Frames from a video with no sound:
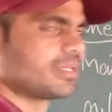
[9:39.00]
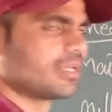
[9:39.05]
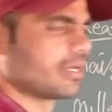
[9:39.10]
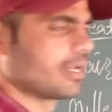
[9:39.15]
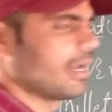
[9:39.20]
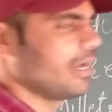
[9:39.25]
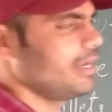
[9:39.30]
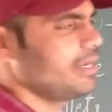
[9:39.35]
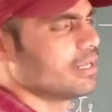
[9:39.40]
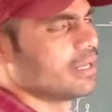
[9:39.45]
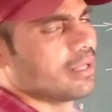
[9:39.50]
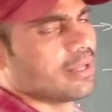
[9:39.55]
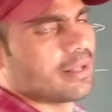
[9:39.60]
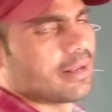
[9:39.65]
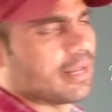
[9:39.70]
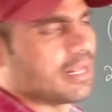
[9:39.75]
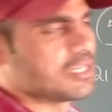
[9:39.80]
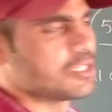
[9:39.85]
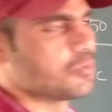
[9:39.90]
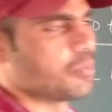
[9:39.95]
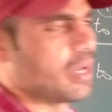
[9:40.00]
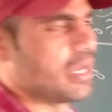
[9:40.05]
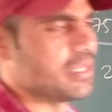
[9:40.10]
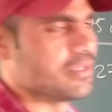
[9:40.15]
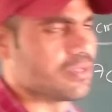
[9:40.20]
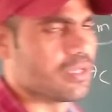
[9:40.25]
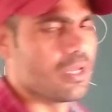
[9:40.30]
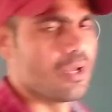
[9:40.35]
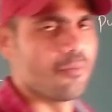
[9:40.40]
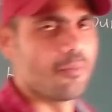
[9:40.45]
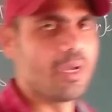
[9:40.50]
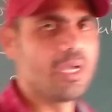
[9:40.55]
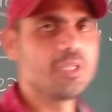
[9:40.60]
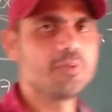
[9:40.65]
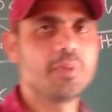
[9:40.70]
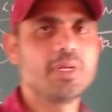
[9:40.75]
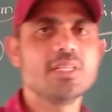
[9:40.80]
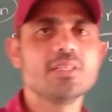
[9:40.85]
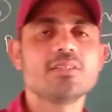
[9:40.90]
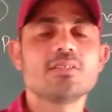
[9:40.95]
right? Next, maize. Maize
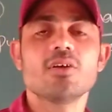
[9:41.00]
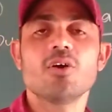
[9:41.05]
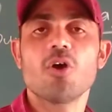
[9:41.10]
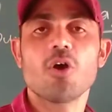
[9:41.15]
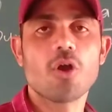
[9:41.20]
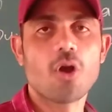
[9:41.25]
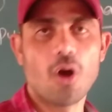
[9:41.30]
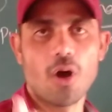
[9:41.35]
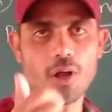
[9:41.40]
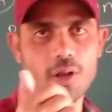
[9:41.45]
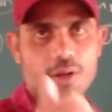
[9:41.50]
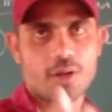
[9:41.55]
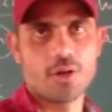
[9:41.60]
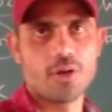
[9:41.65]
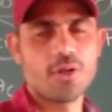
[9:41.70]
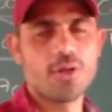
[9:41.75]
means corn.